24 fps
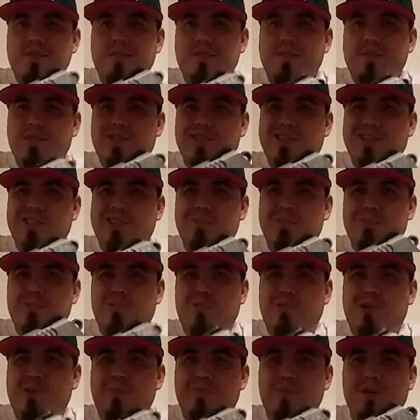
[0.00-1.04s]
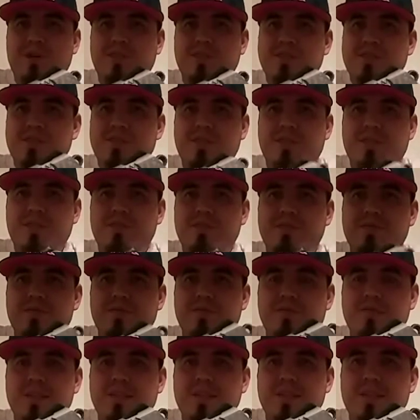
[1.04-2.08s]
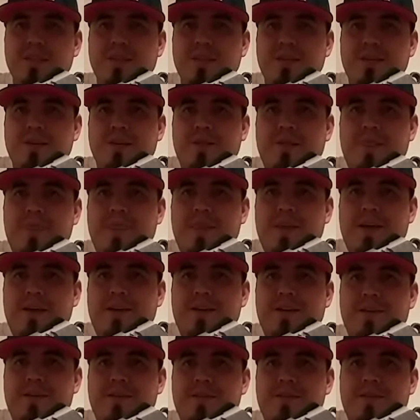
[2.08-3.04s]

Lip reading: cheap Walmart stuff, that